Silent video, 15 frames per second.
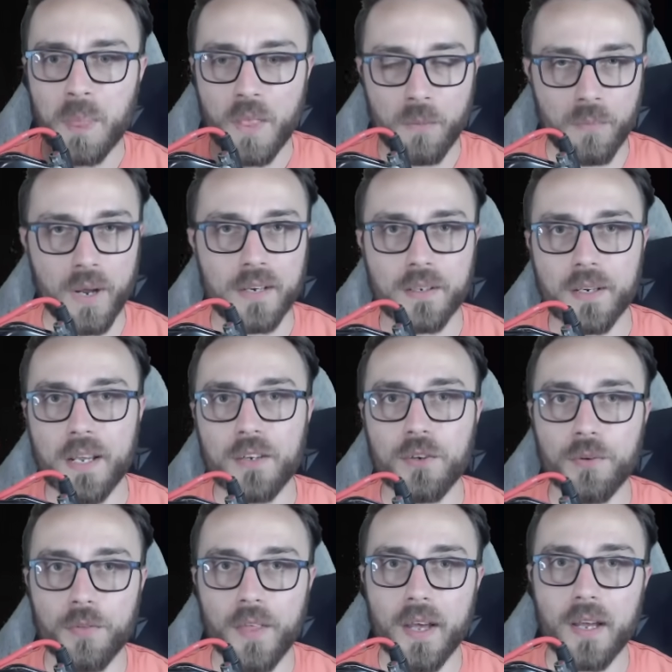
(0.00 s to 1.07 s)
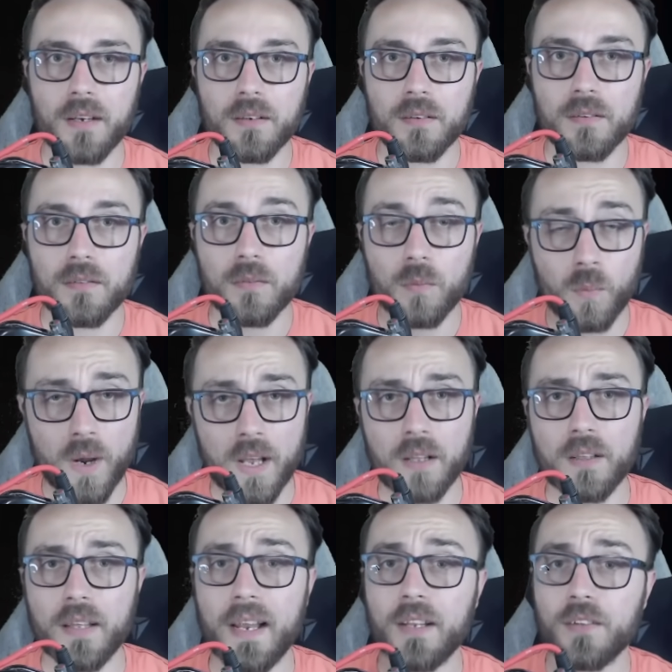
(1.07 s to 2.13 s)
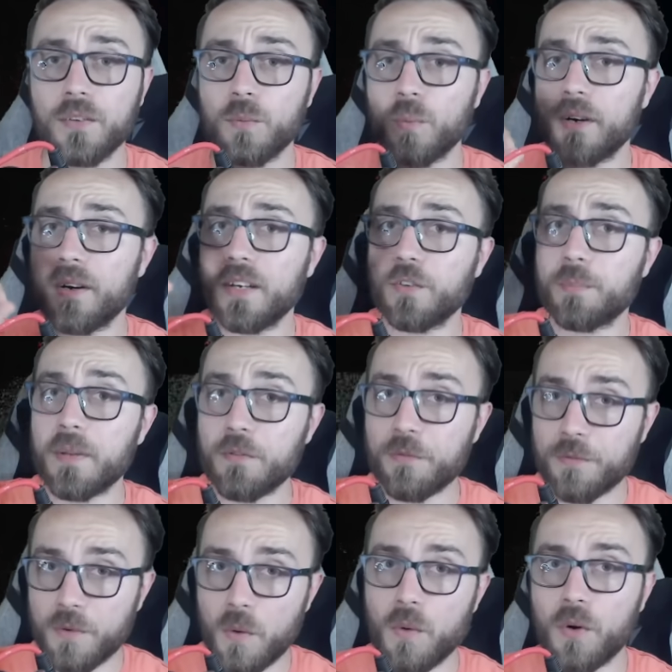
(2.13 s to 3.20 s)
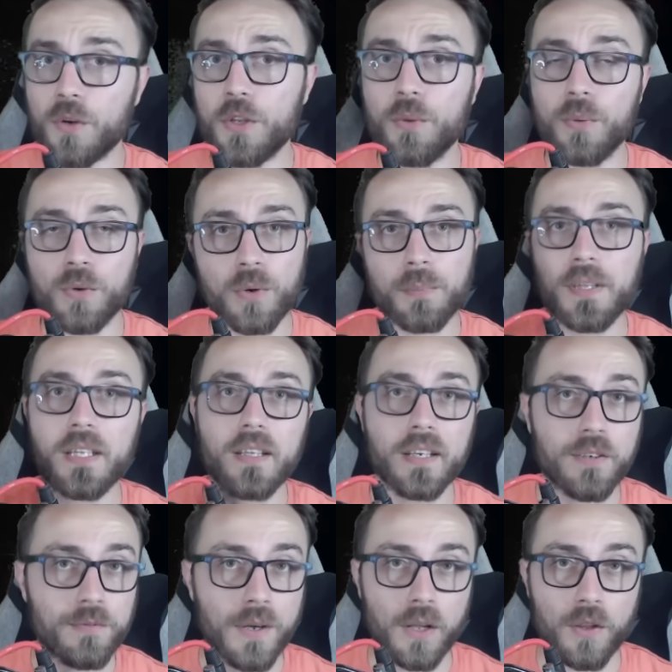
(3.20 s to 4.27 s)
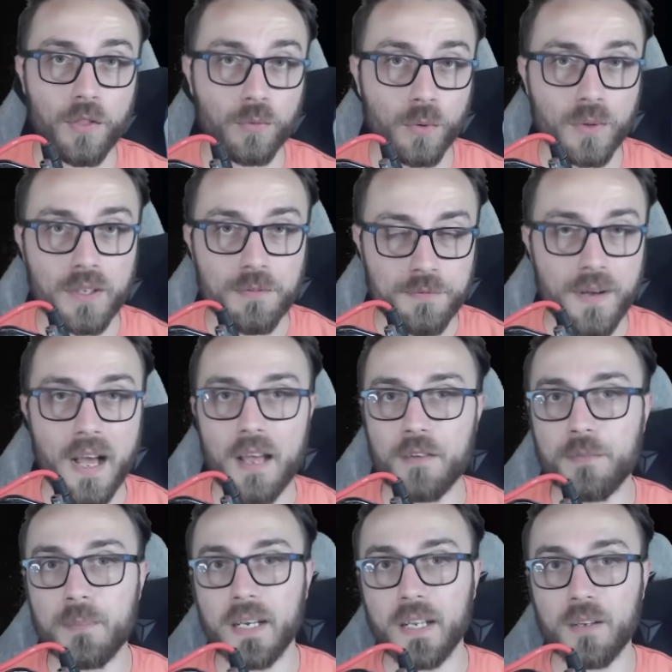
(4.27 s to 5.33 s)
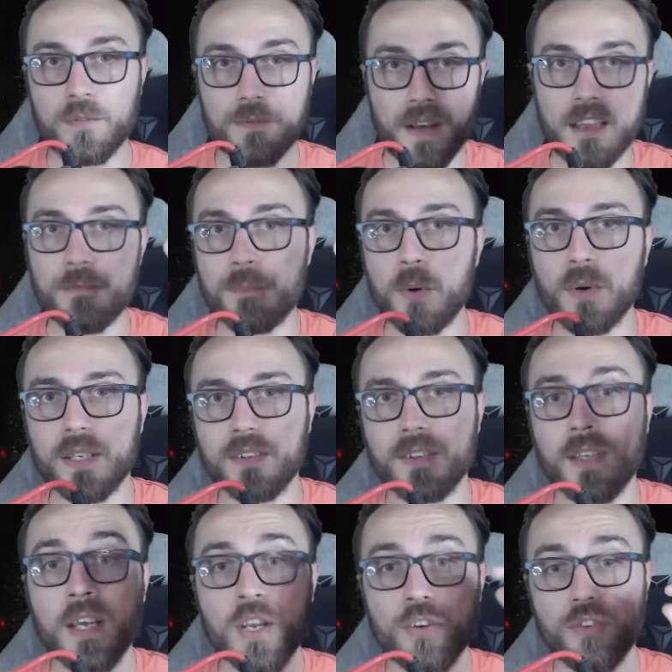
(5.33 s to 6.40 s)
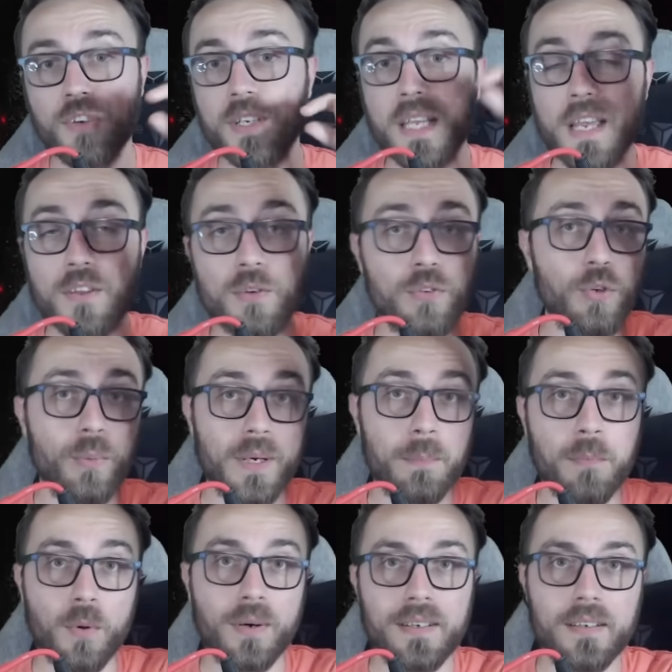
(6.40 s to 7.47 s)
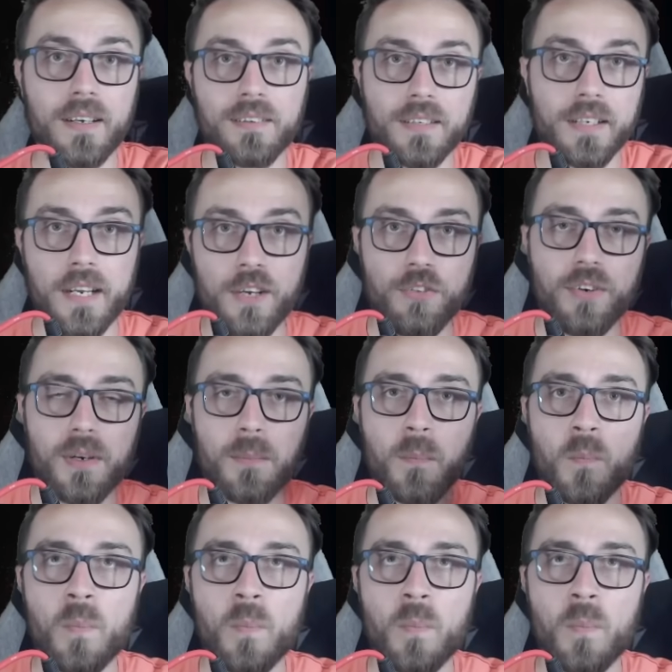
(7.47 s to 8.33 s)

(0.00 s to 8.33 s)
Why did I do that? Well, as, whereas before you would normally like to follow the rule of five, meaning five points should get you to an important destination,